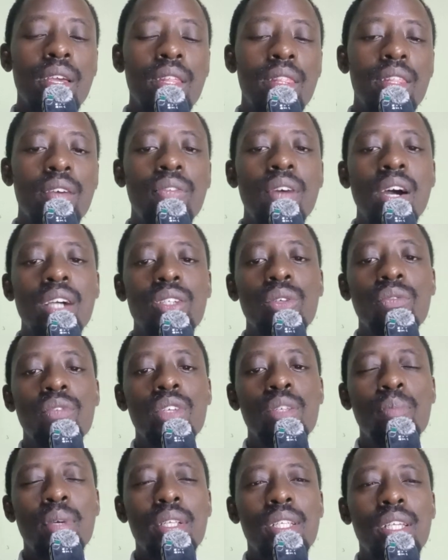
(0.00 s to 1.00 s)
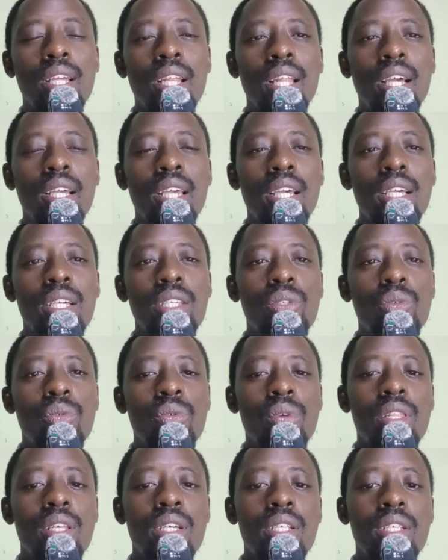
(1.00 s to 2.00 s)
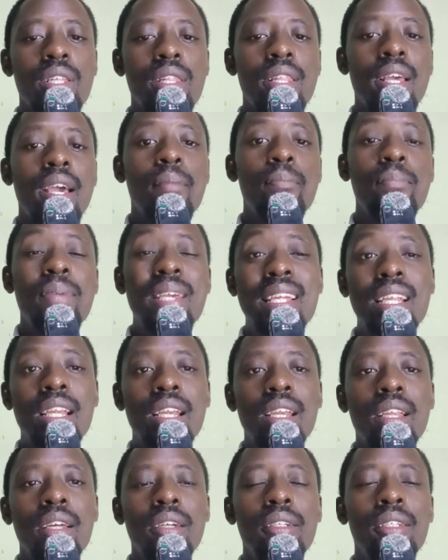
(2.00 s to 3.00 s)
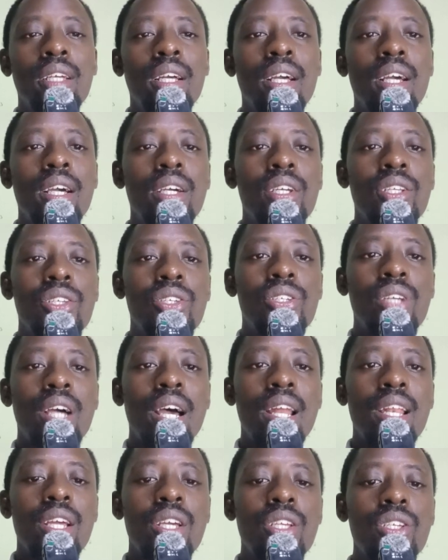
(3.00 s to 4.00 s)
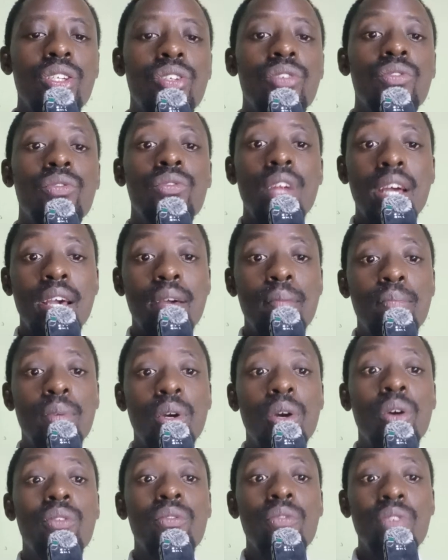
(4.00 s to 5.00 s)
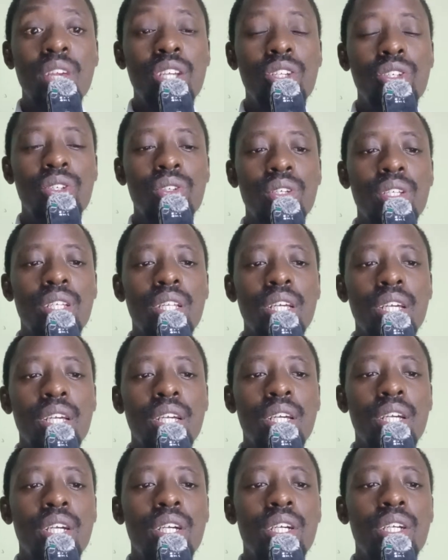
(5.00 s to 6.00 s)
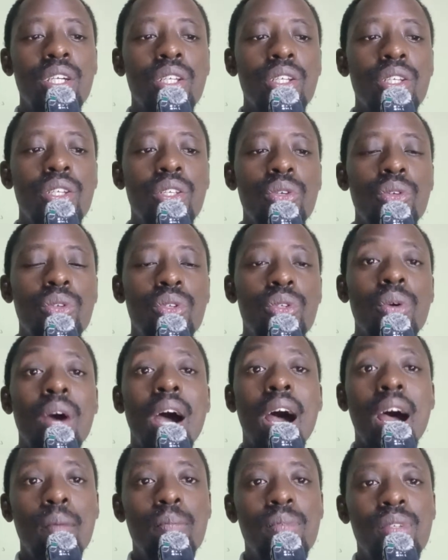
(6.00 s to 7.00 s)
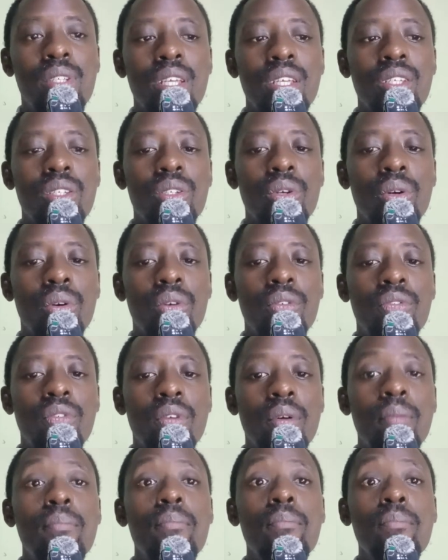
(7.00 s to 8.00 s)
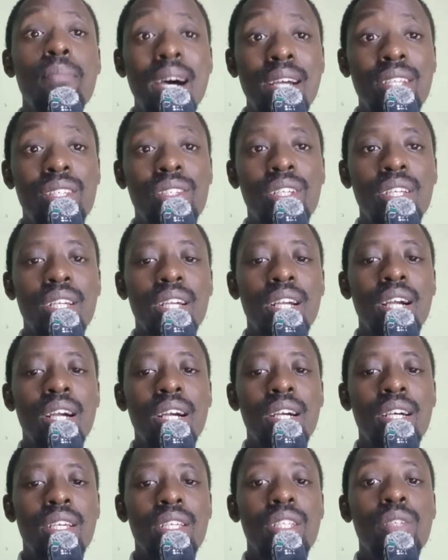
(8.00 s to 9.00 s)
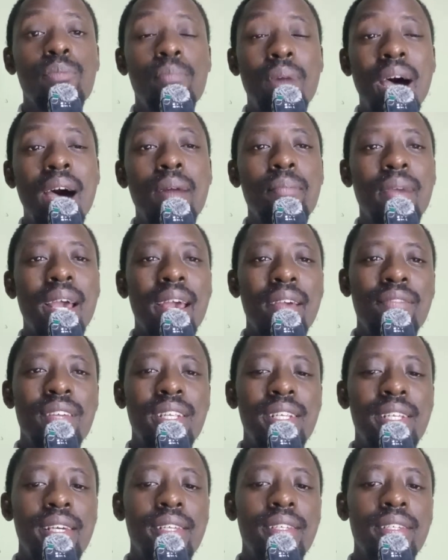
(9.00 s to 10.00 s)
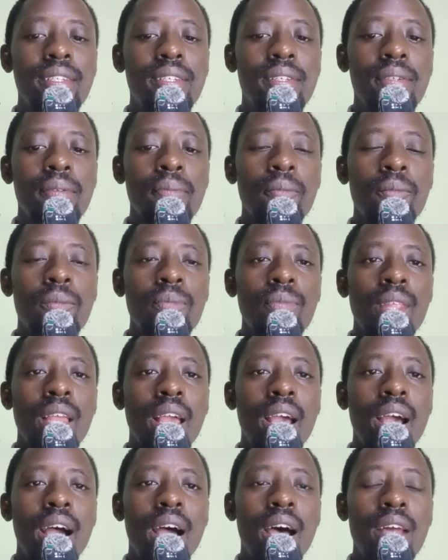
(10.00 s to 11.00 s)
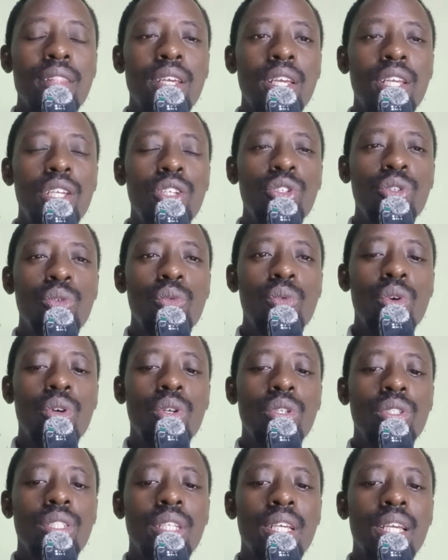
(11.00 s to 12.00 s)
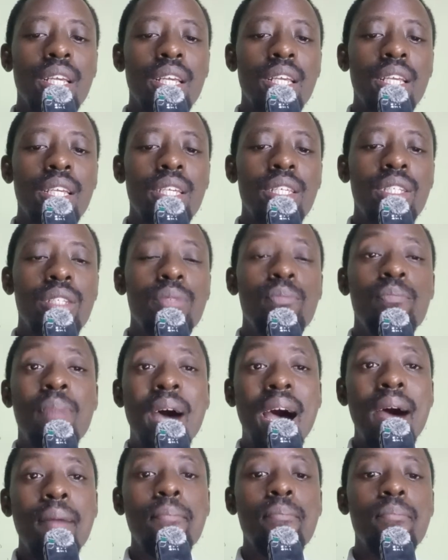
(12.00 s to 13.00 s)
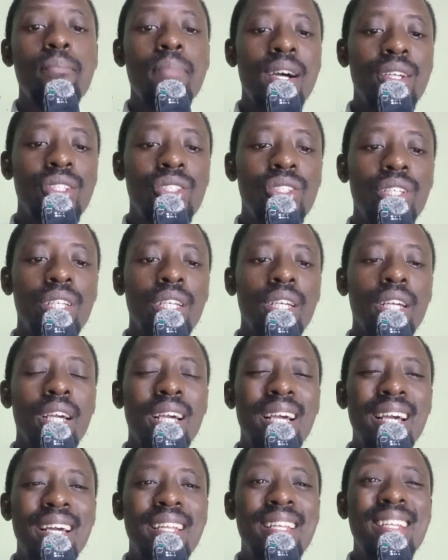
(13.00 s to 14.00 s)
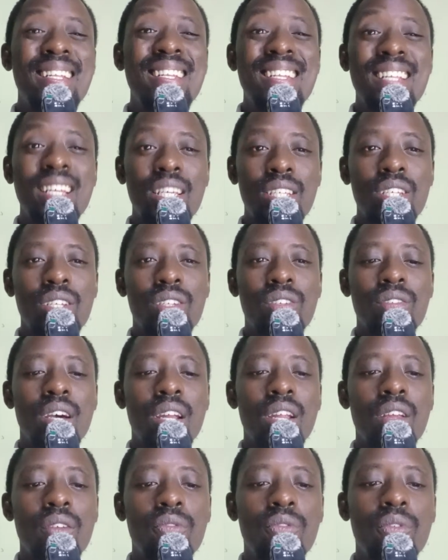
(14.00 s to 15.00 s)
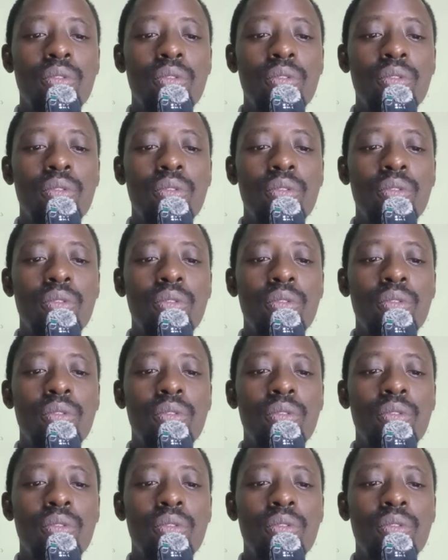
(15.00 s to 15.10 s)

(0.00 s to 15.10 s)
the facts of this particular case were that the appeal challenged rape conviction due to absence of matching sperm evidence. And the issue was, is sperm matching necessary